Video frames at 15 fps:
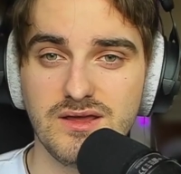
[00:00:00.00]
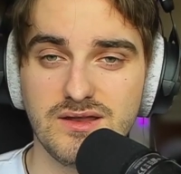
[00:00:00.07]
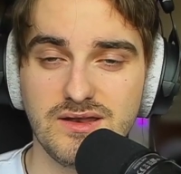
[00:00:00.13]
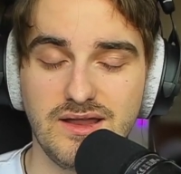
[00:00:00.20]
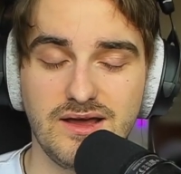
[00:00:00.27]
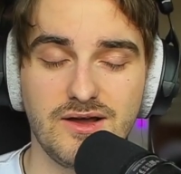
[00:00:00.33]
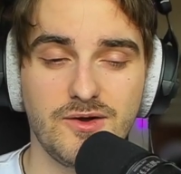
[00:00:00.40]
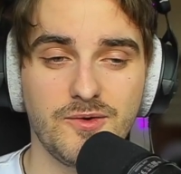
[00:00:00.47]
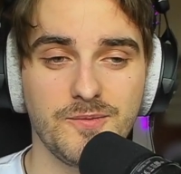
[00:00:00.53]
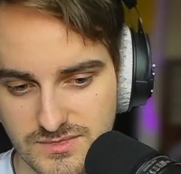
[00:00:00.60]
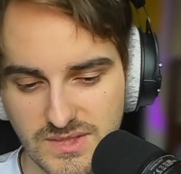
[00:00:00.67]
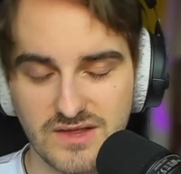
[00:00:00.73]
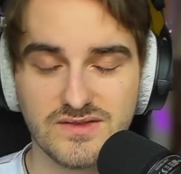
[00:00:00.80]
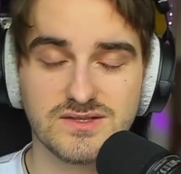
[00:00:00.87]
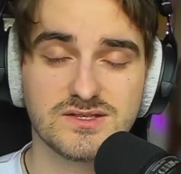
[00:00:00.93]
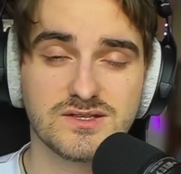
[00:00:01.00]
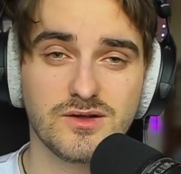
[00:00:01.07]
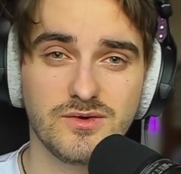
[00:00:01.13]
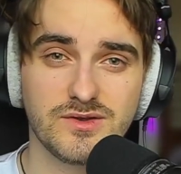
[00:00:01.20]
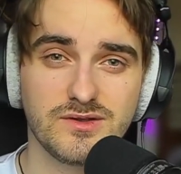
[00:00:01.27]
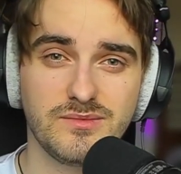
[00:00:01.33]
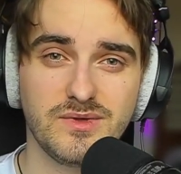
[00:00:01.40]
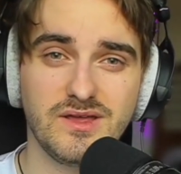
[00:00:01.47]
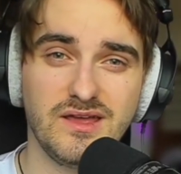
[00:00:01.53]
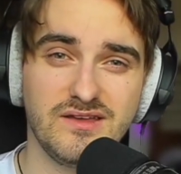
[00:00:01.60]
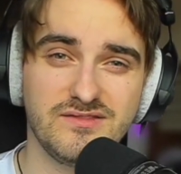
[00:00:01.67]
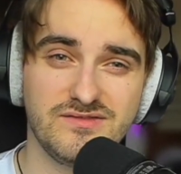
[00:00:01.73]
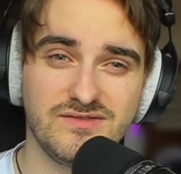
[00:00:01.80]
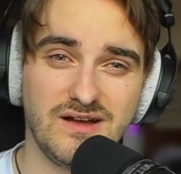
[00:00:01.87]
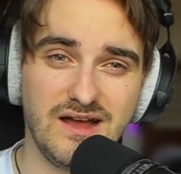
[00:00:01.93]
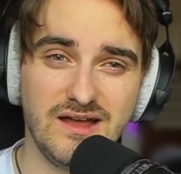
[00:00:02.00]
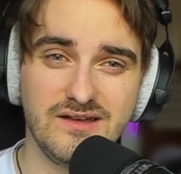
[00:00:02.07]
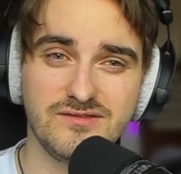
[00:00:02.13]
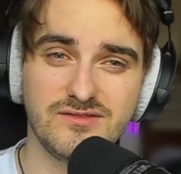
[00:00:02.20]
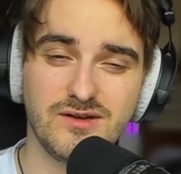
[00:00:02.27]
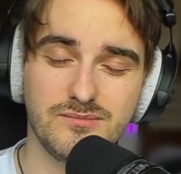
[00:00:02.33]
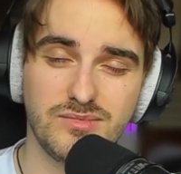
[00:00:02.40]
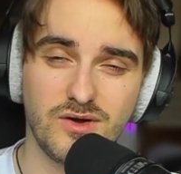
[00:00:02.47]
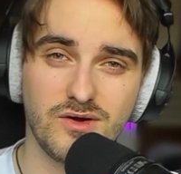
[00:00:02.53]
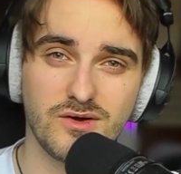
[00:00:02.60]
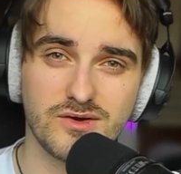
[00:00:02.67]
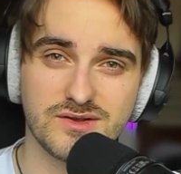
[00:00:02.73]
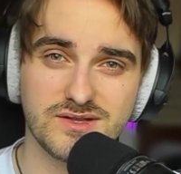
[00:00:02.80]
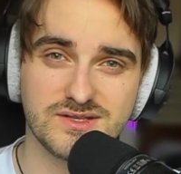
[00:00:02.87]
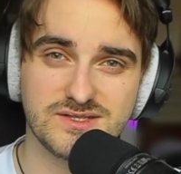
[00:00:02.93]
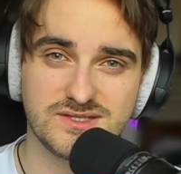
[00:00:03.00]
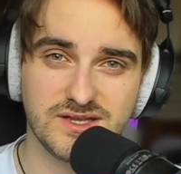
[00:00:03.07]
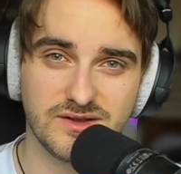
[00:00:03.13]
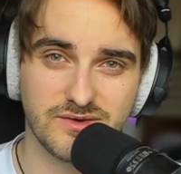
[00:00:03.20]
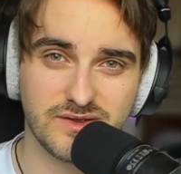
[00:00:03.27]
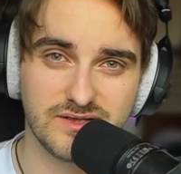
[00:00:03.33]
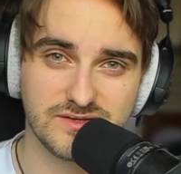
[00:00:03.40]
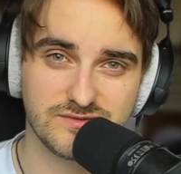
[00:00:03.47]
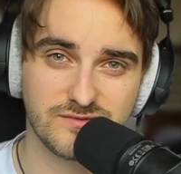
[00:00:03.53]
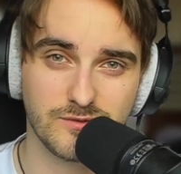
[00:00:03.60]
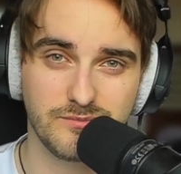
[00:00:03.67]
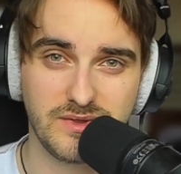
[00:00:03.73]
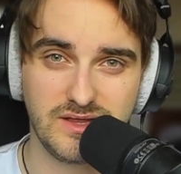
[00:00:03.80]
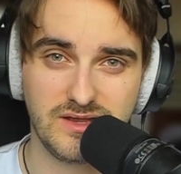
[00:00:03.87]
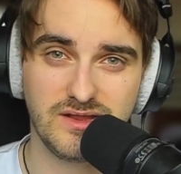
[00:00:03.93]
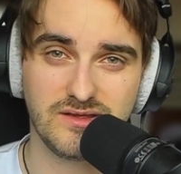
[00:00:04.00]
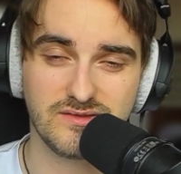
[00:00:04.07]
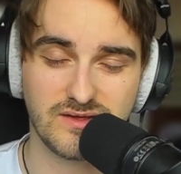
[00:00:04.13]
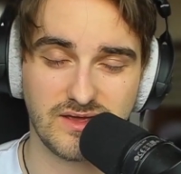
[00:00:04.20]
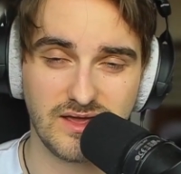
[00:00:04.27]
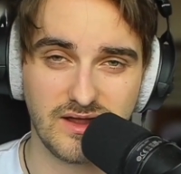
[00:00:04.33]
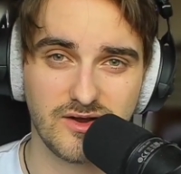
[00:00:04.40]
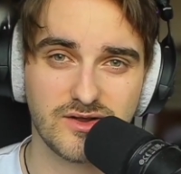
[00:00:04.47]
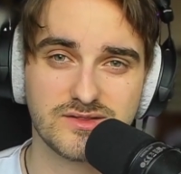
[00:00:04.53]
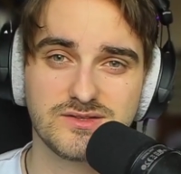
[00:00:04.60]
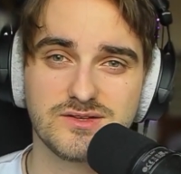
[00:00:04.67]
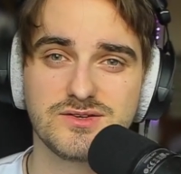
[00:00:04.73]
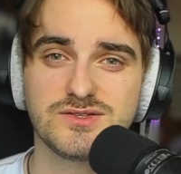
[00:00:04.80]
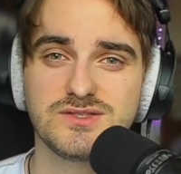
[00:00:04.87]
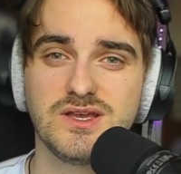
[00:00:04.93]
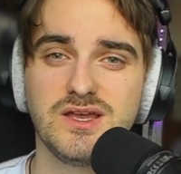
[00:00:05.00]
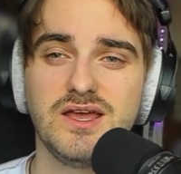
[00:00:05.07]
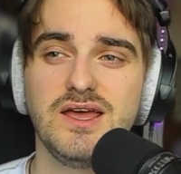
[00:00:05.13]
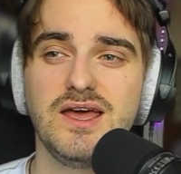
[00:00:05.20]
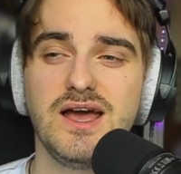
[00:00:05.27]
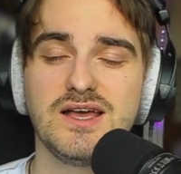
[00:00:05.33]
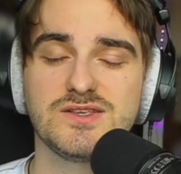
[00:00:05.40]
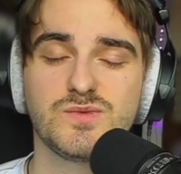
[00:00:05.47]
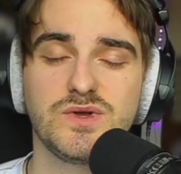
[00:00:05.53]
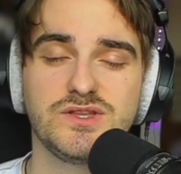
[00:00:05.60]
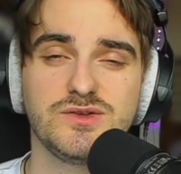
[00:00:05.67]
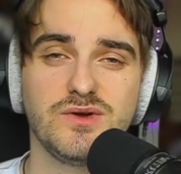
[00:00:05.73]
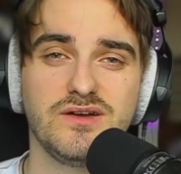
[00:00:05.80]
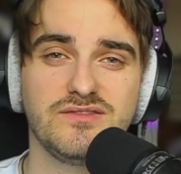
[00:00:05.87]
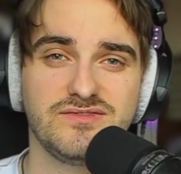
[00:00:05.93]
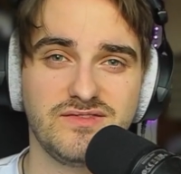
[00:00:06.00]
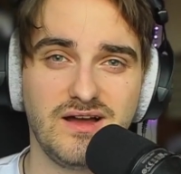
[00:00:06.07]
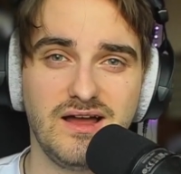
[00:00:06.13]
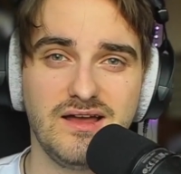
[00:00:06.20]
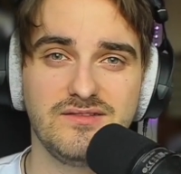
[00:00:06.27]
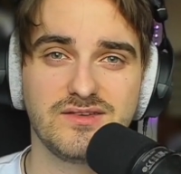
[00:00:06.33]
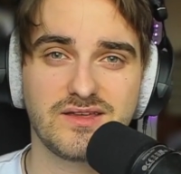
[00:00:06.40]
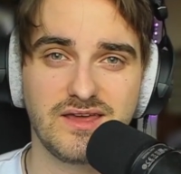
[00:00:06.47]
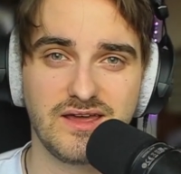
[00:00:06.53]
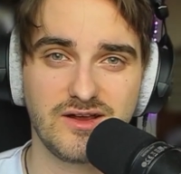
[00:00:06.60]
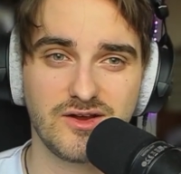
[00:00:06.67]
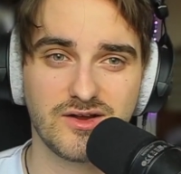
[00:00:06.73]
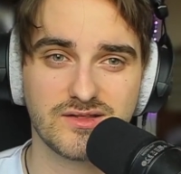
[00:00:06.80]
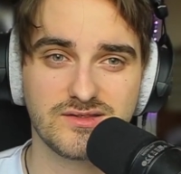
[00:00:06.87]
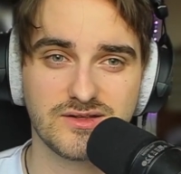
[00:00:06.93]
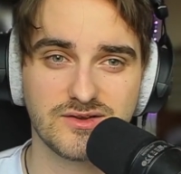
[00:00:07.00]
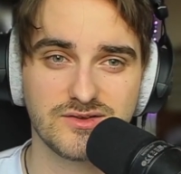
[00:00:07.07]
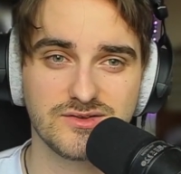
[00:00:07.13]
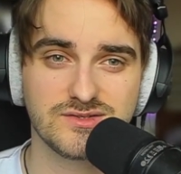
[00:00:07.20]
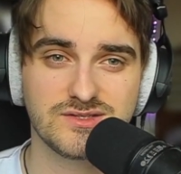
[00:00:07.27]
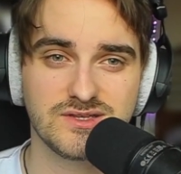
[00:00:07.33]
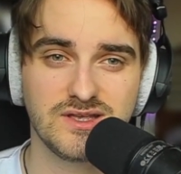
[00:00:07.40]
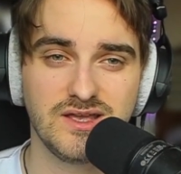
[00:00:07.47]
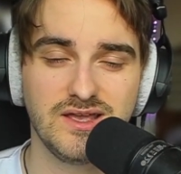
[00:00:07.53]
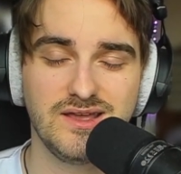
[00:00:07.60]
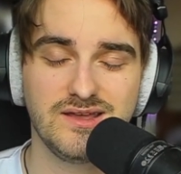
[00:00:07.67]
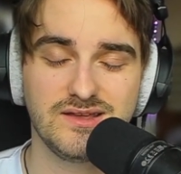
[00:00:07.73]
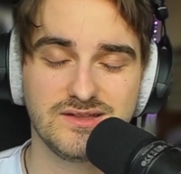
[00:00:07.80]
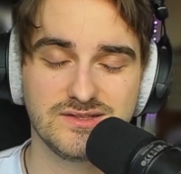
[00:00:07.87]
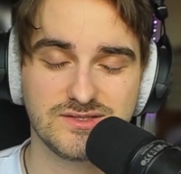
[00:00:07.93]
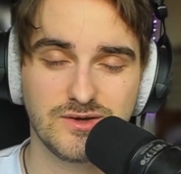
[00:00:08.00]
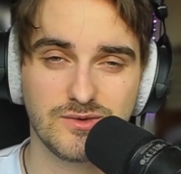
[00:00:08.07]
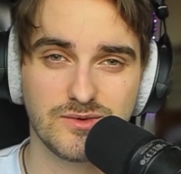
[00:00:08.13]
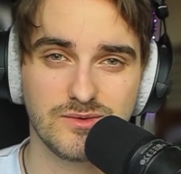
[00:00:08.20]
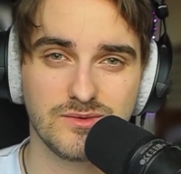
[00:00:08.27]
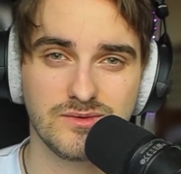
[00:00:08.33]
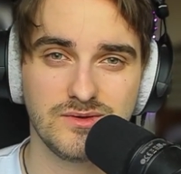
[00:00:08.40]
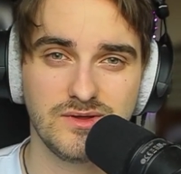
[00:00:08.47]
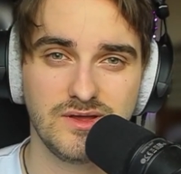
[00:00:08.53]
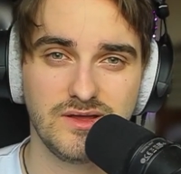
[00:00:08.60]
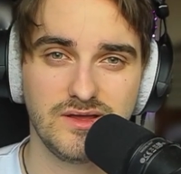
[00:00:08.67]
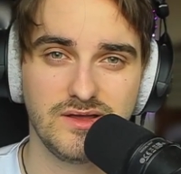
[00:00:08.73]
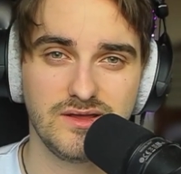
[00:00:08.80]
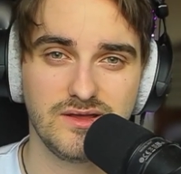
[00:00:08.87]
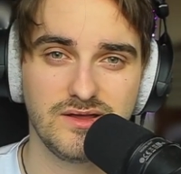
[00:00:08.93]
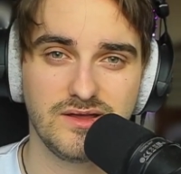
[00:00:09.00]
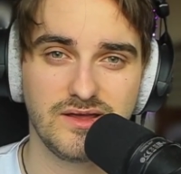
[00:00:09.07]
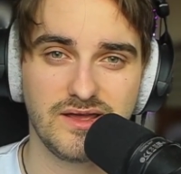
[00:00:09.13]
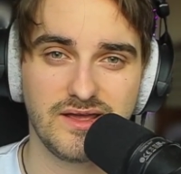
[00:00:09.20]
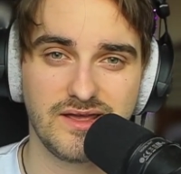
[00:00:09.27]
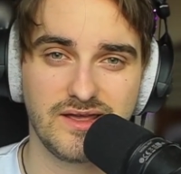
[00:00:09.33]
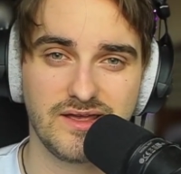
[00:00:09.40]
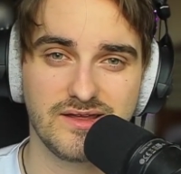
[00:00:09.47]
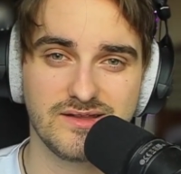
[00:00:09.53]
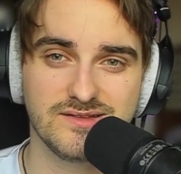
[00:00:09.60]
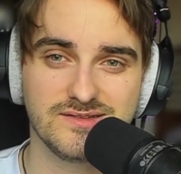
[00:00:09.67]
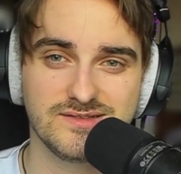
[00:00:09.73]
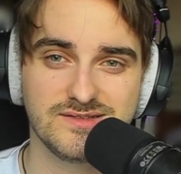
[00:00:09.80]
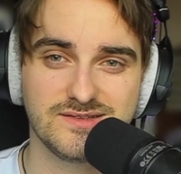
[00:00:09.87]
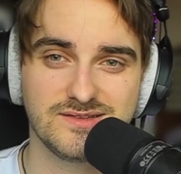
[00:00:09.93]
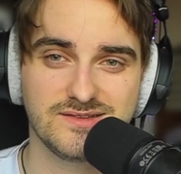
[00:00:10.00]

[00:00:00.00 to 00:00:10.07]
Now, this is going to be a 5-part series for meeting the characters, as we do have 5 characters in total. And